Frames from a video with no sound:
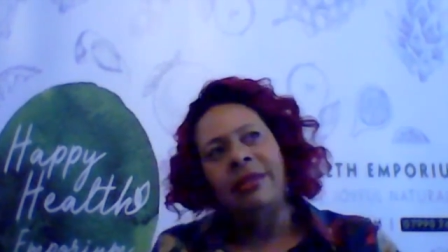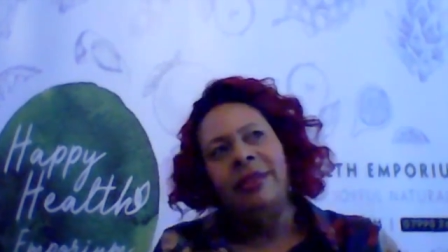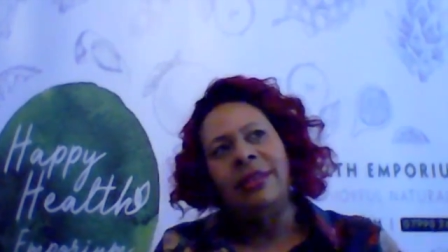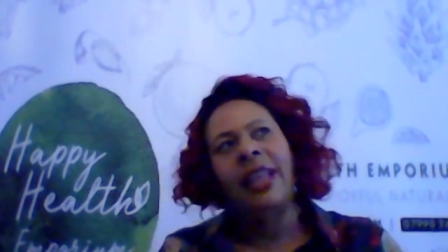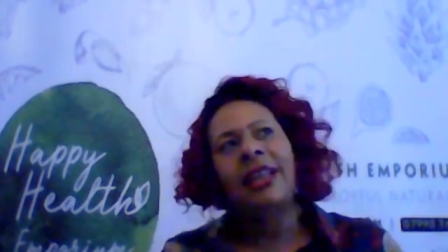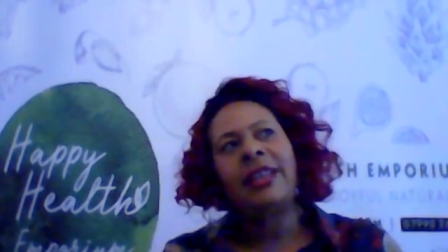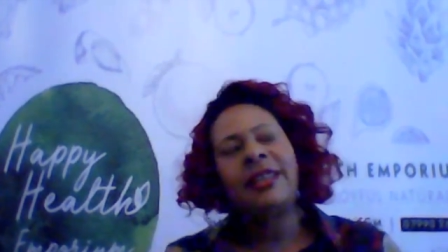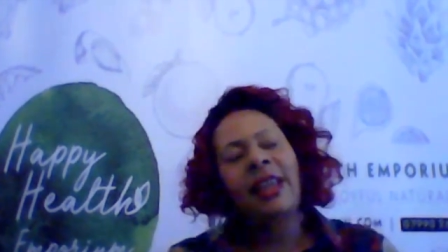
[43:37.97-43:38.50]

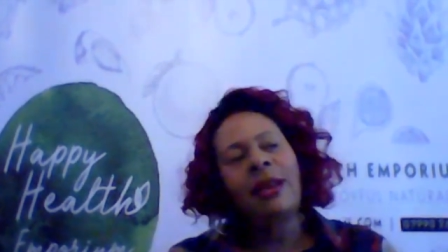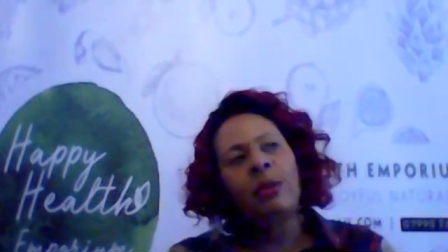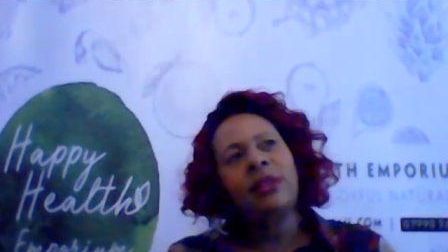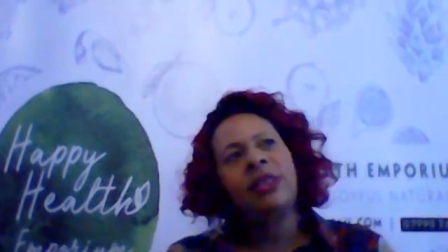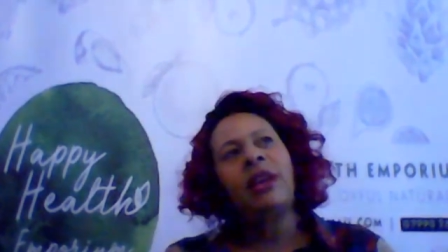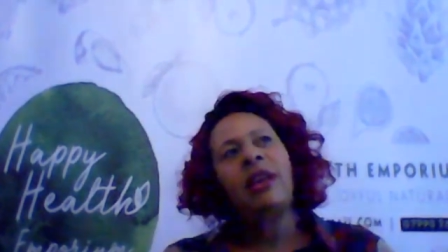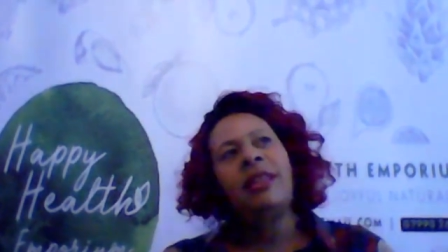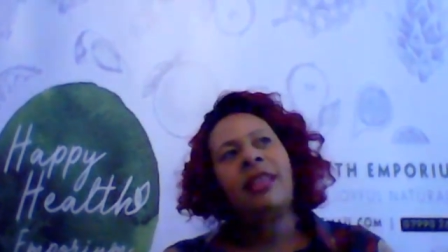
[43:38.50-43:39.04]
There was
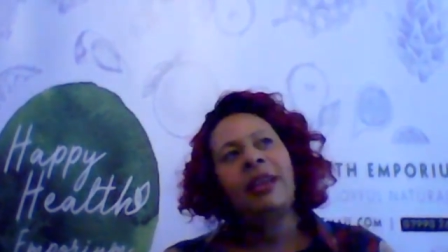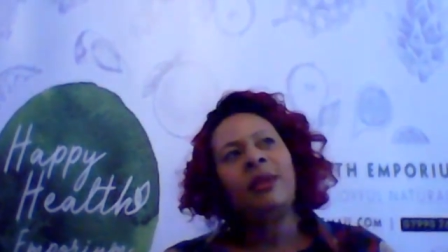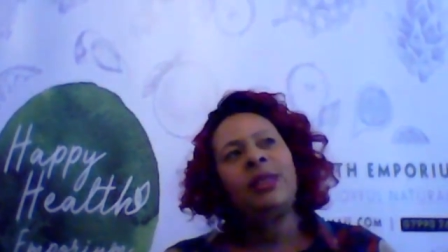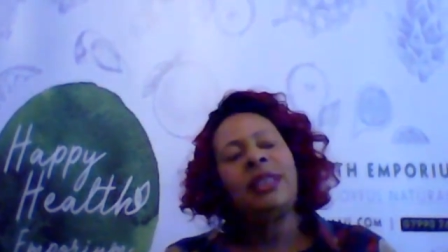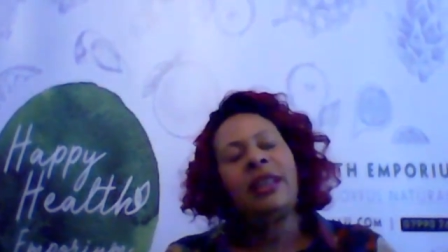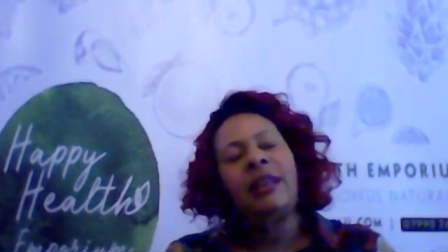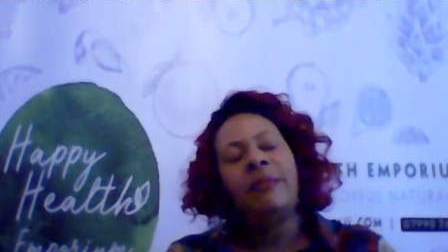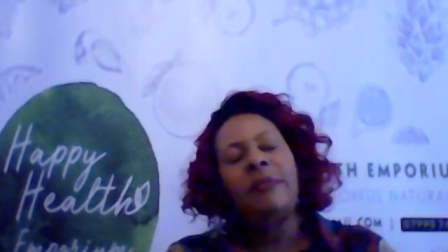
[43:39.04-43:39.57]

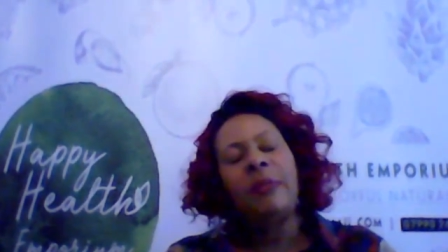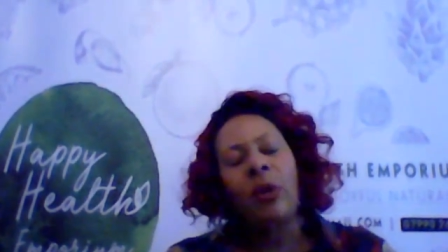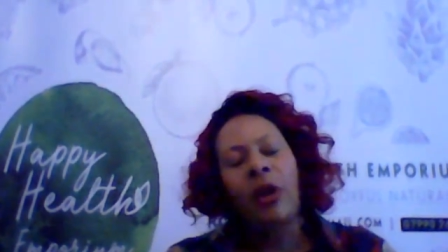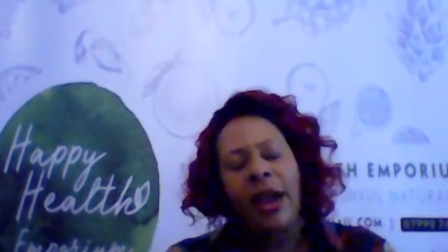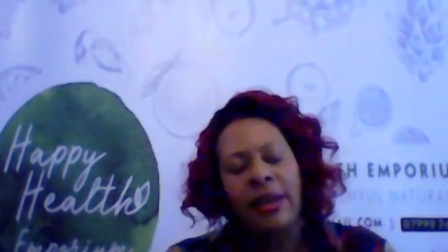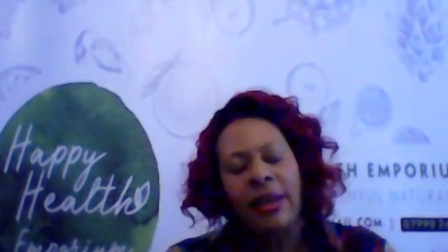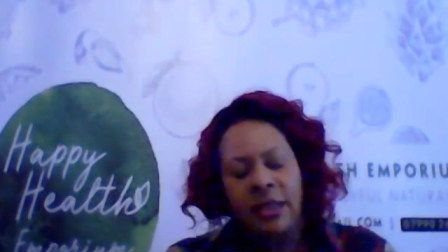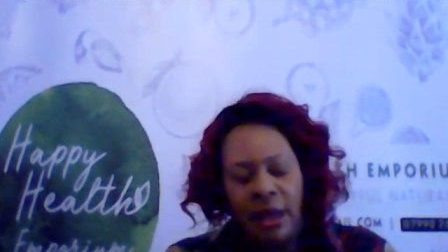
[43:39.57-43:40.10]
a when I